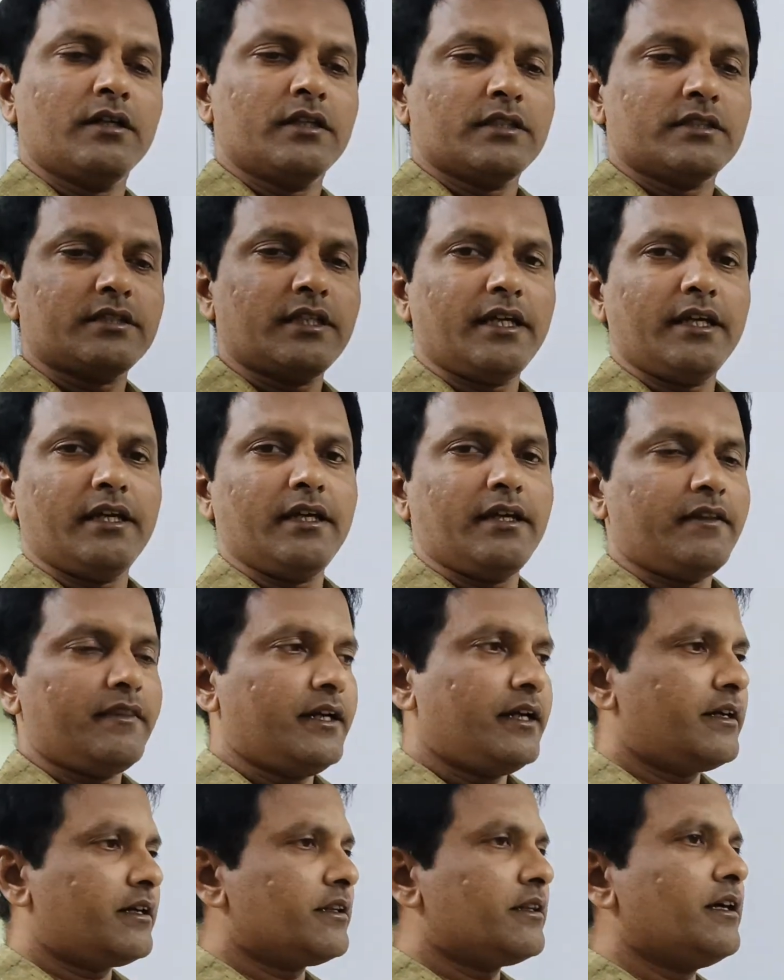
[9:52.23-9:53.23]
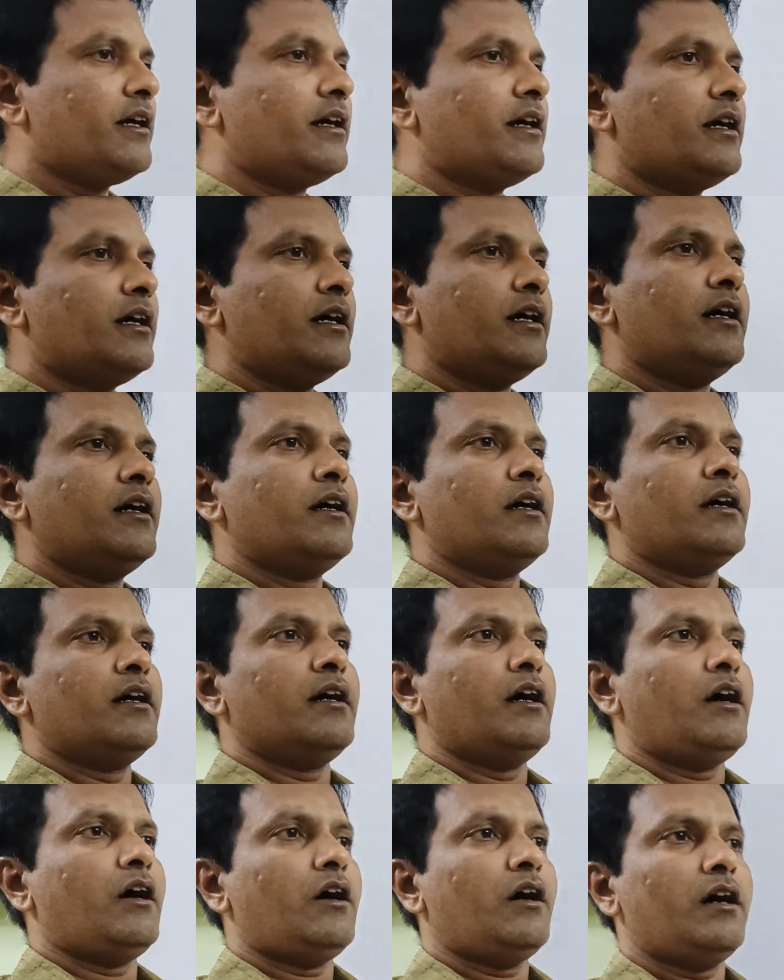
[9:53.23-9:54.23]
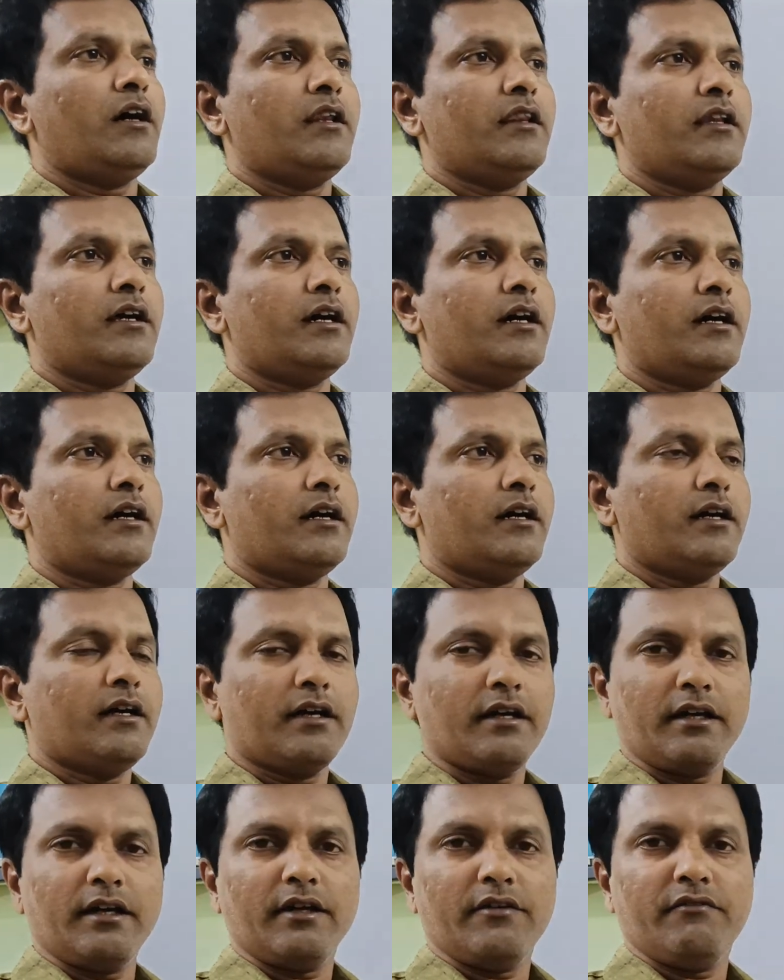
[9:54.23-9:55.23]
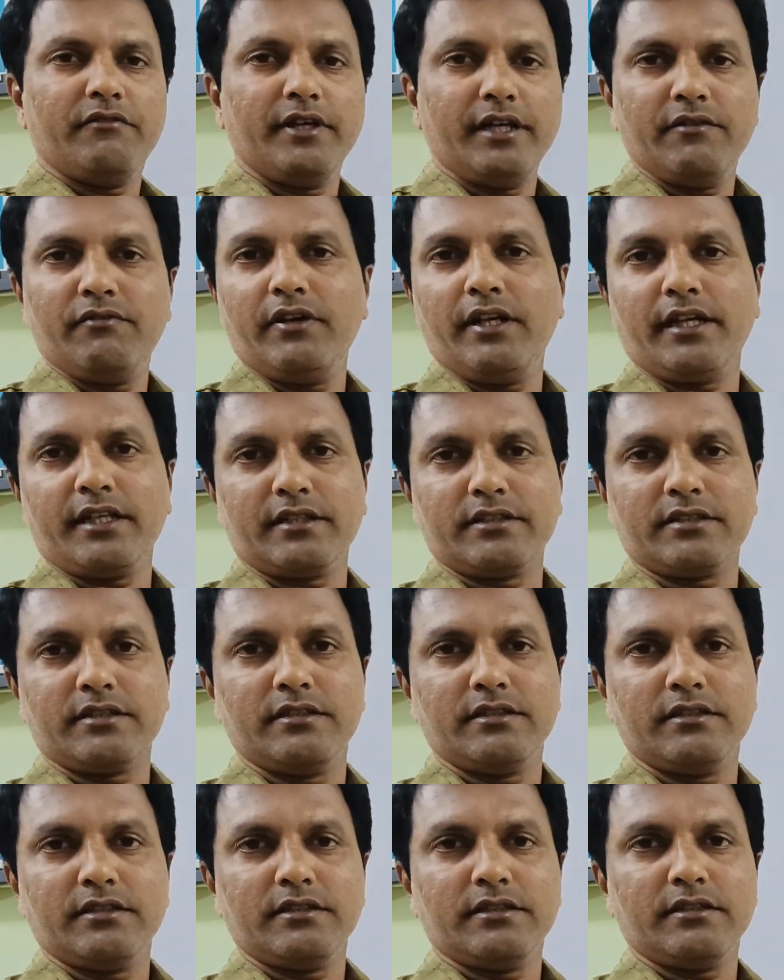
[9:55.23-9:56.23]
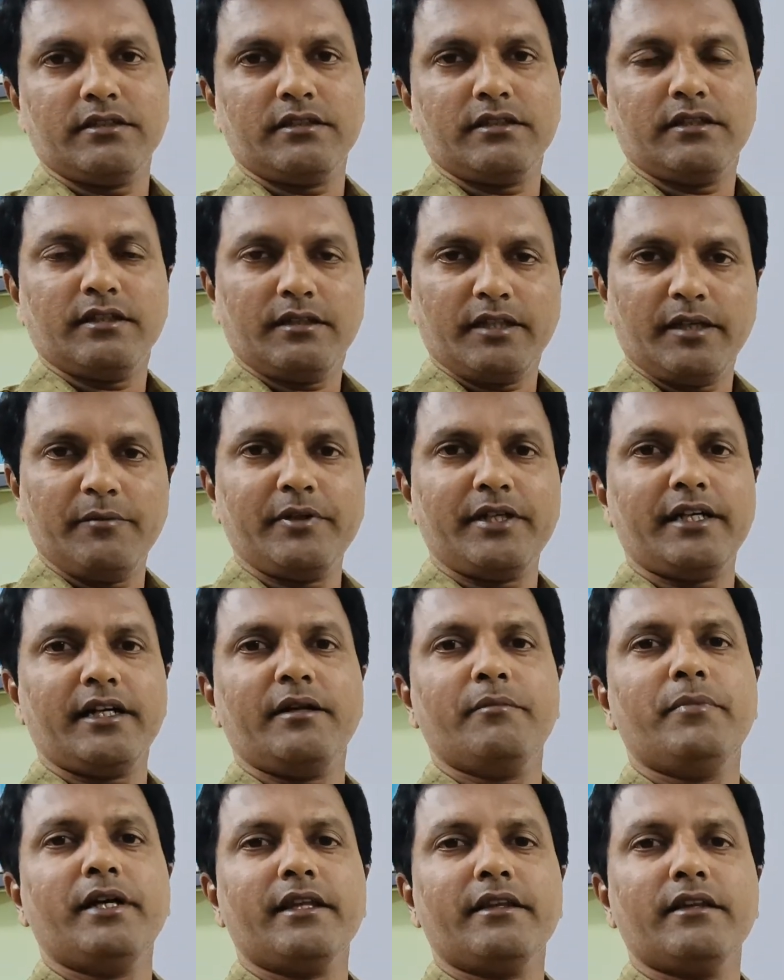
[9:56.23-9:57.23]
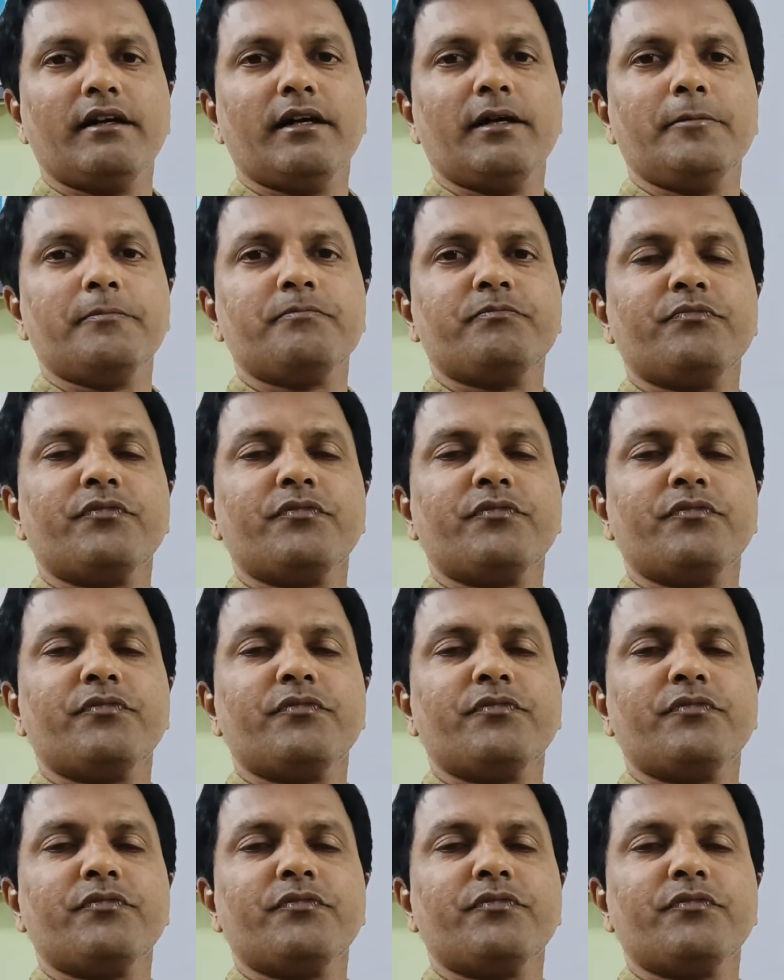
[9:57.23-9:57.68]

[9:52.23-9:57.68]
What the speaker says: say that the all the wavelengths emitted by the